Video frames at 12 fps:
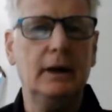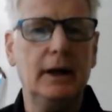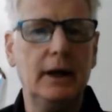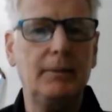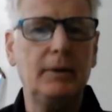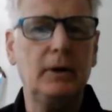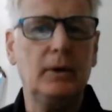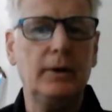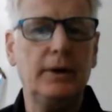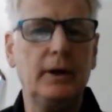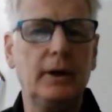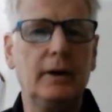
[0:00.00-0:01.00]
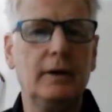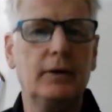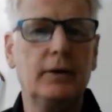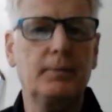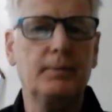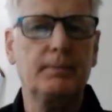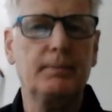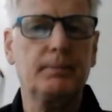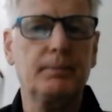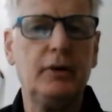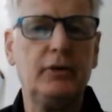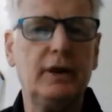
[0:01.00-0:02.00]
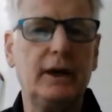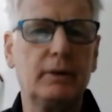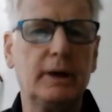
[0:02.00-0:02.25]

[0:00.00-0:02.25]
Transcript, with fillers: and I'm the author of the Prostate